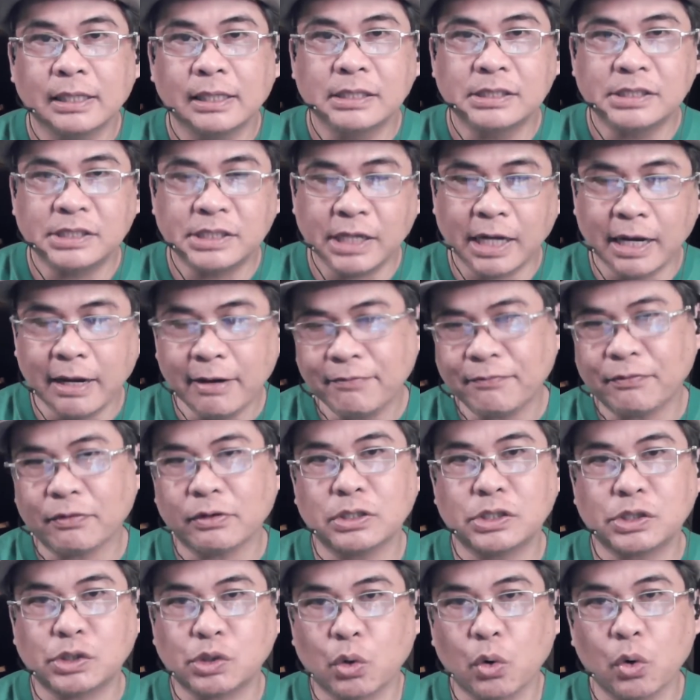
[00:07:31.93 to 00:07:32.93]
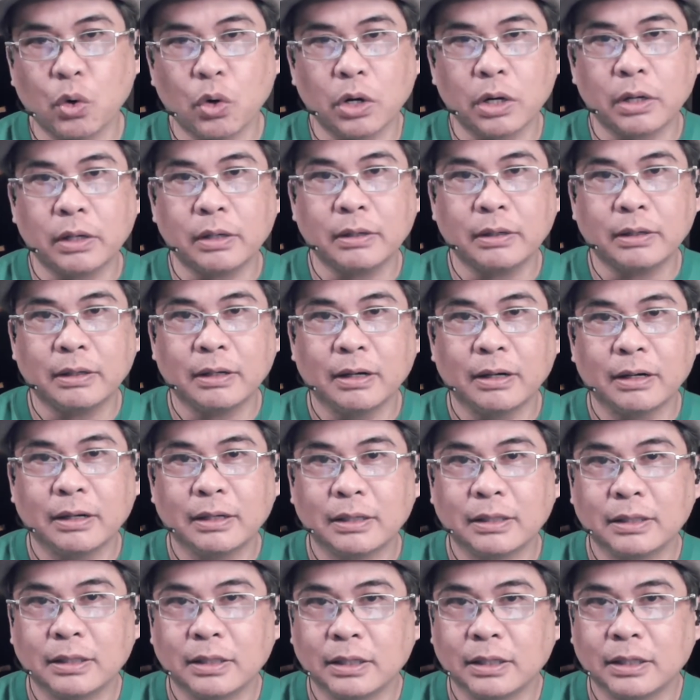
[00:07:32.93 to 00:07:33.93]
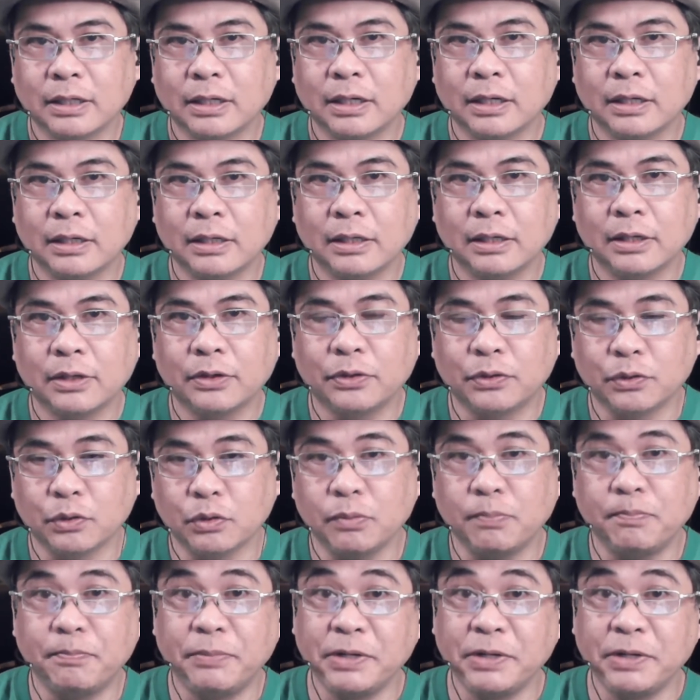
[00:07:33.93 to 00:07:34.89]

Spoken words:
say for sure through